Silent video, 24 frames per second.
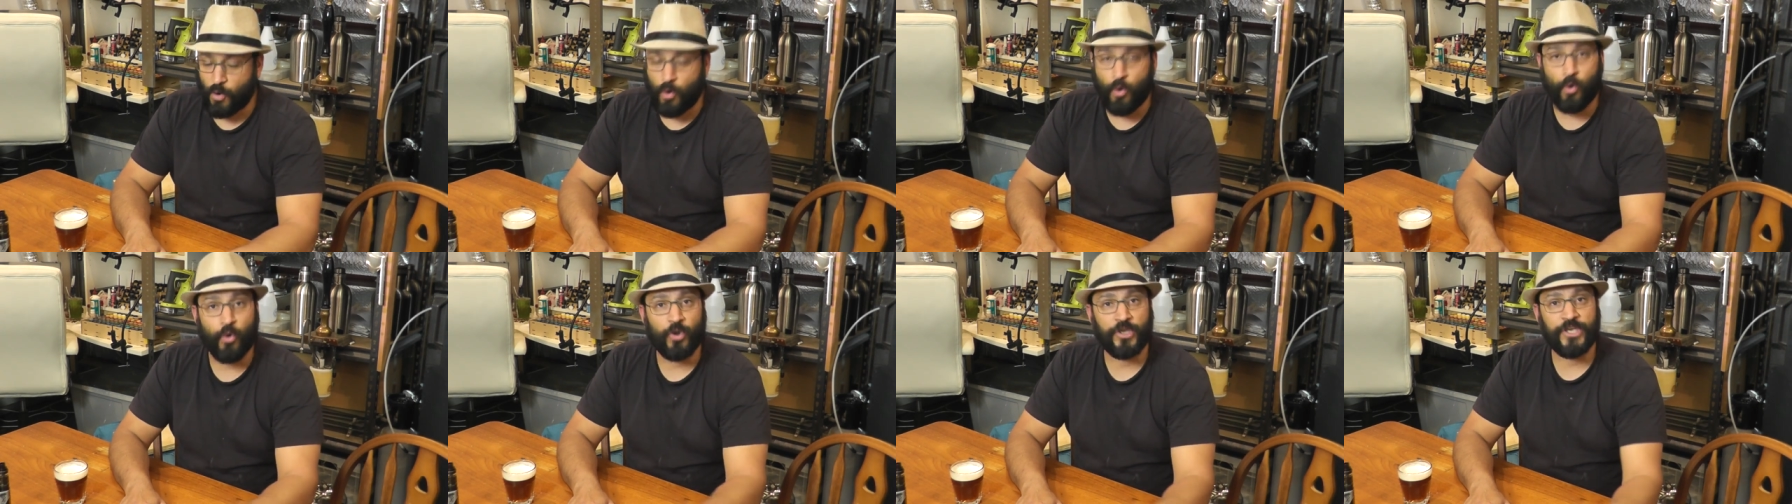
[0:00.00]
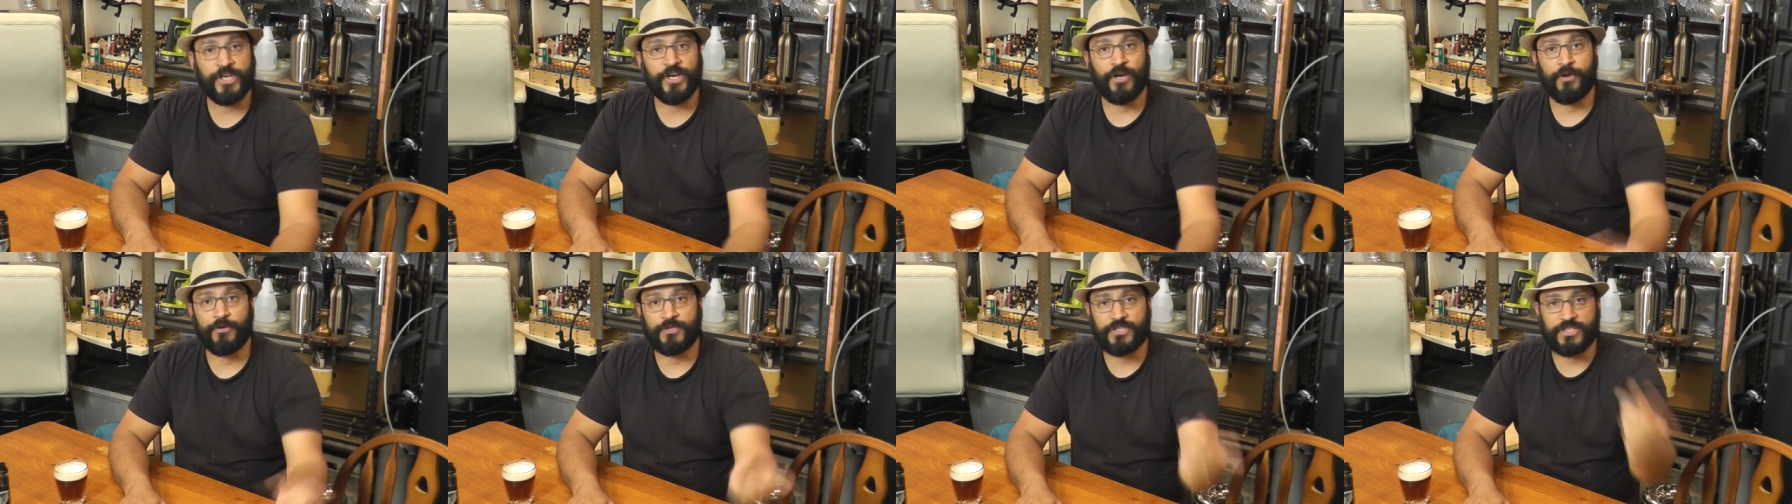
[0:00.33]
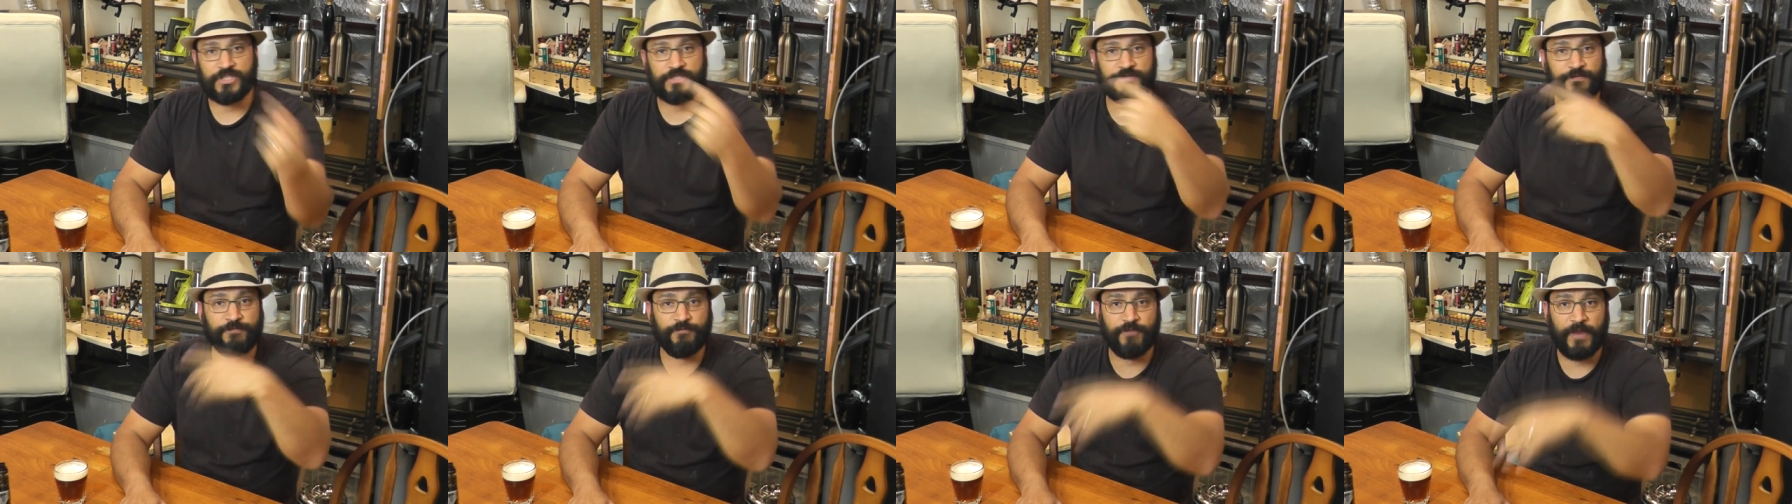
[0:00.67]
or, you know,
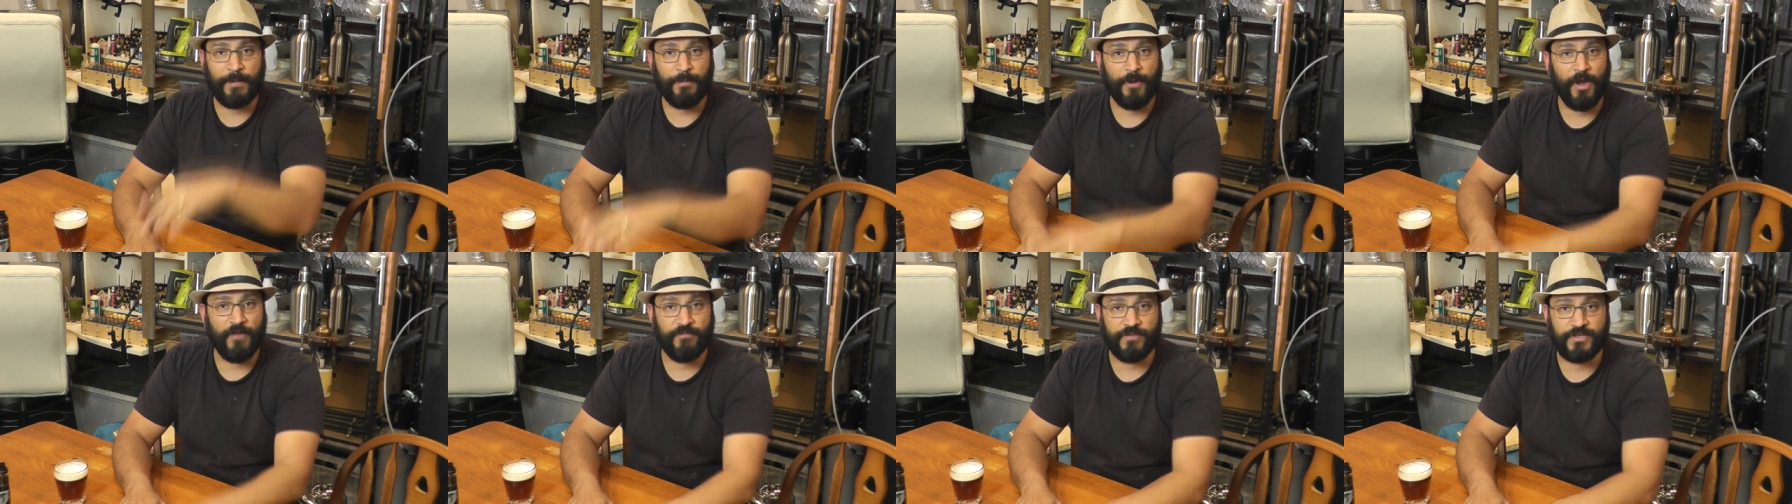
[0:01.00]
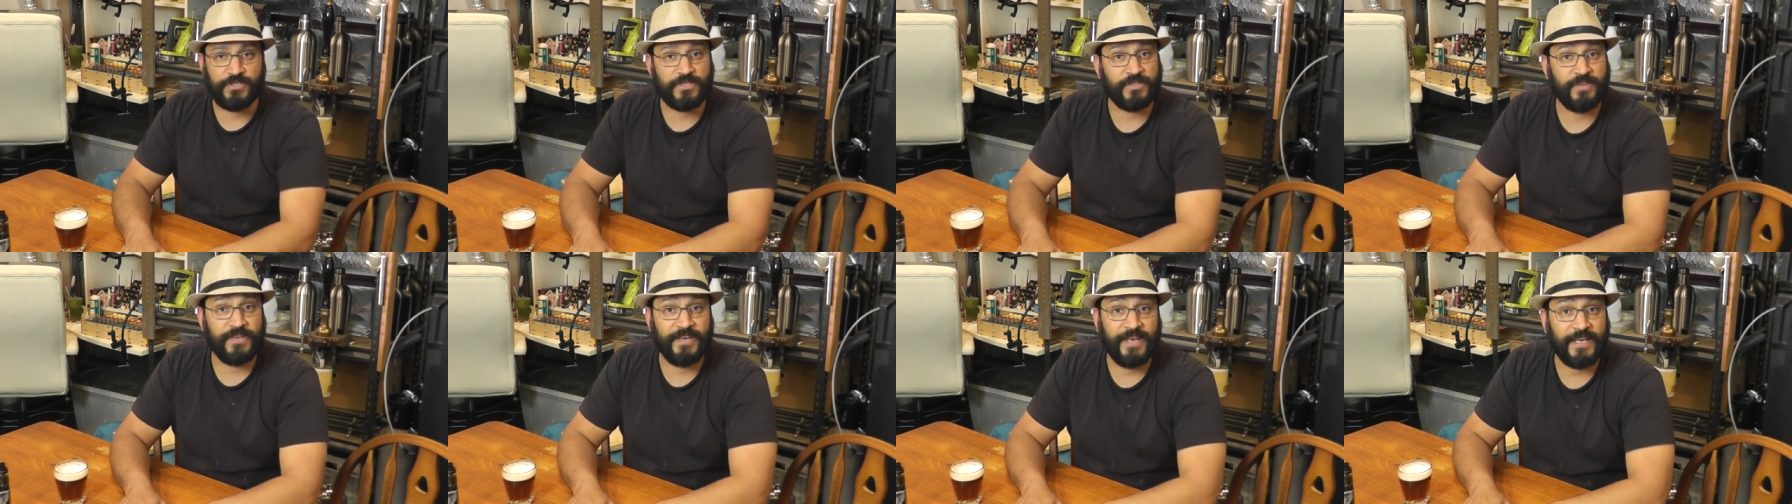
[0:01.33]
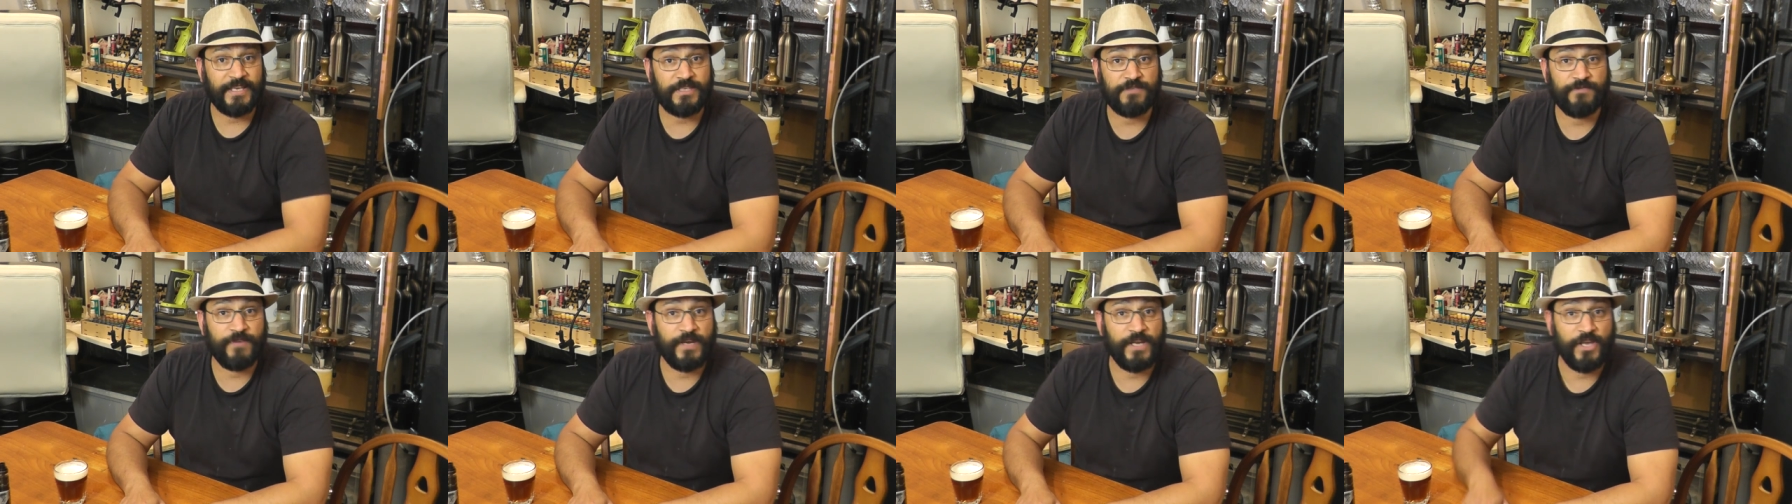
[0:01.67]
just flip over to the
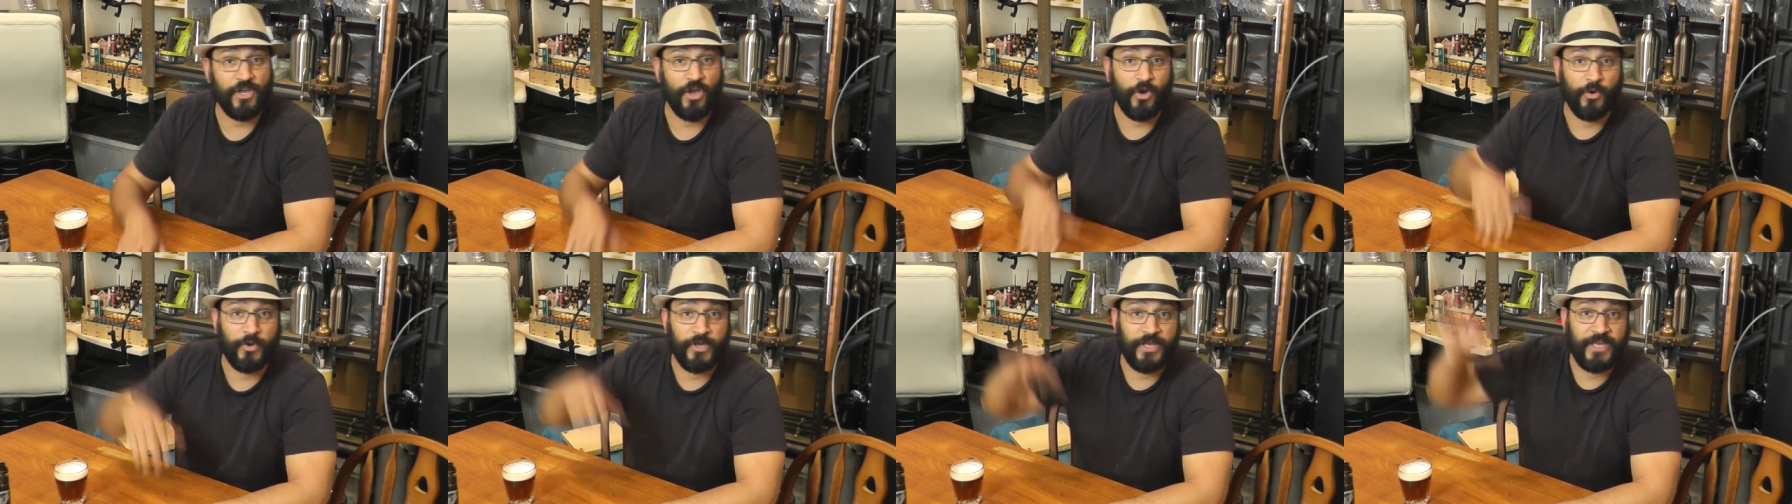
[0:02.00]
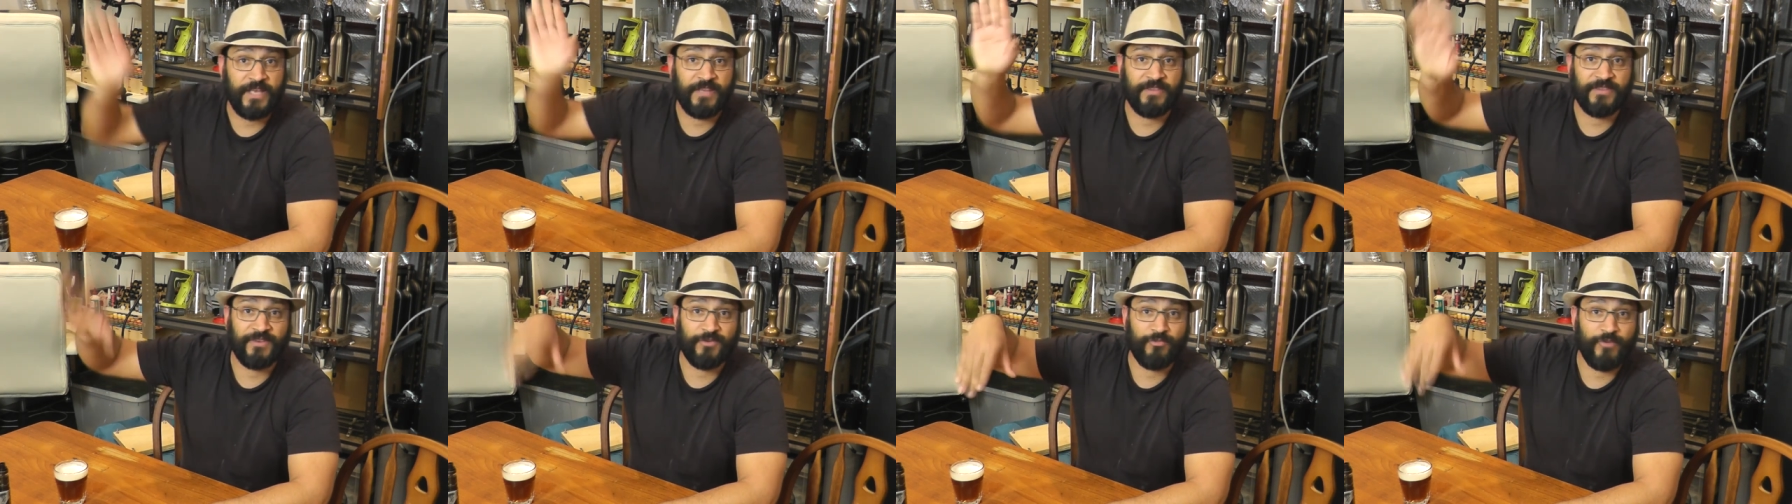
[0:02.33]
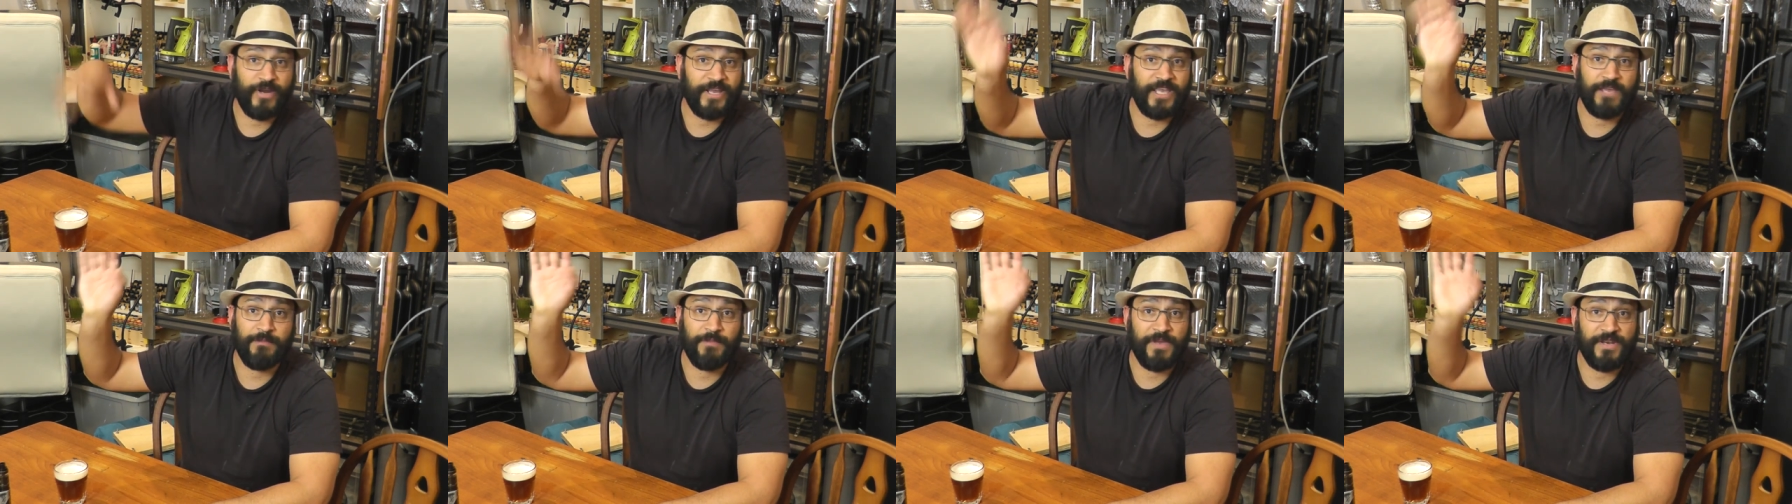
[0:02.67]
next video in the
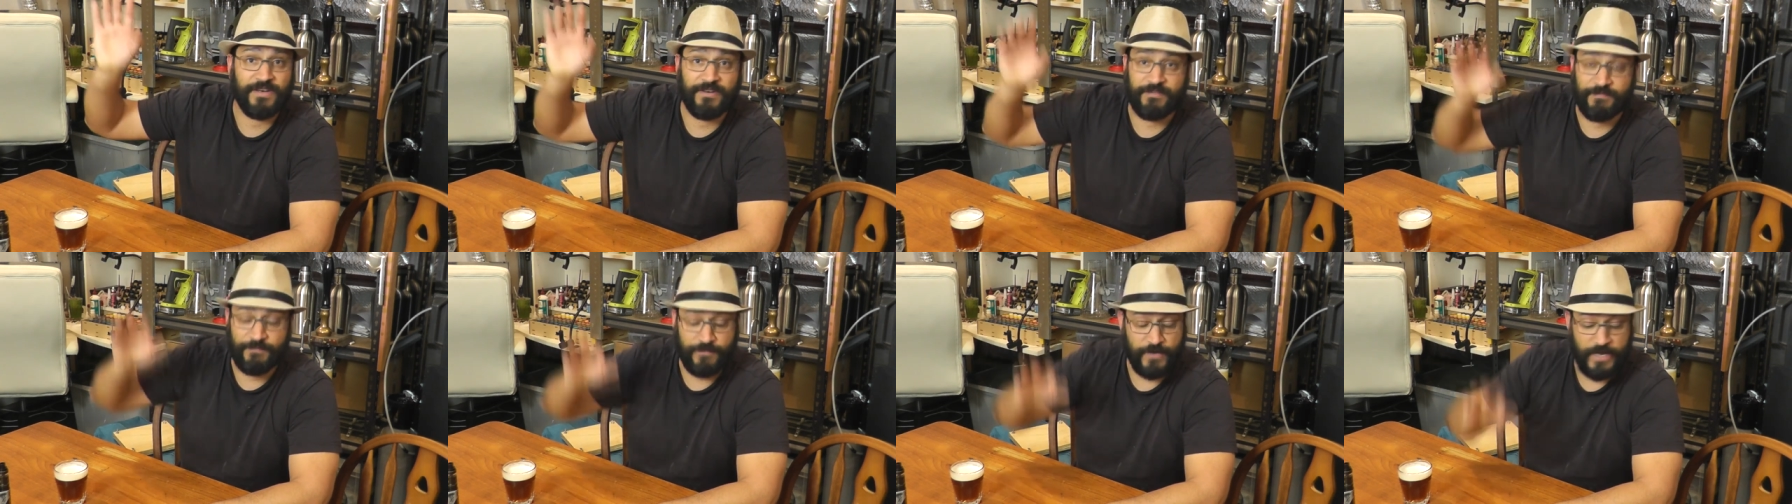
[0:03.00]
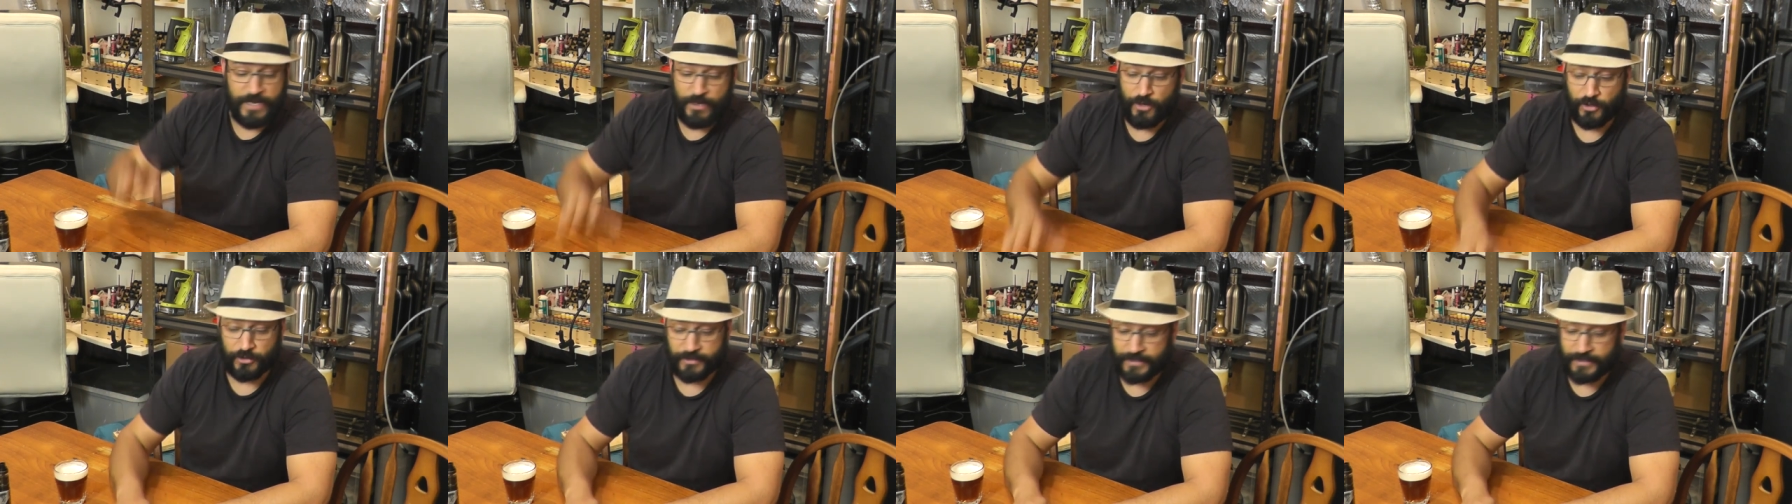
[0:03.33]
recommended video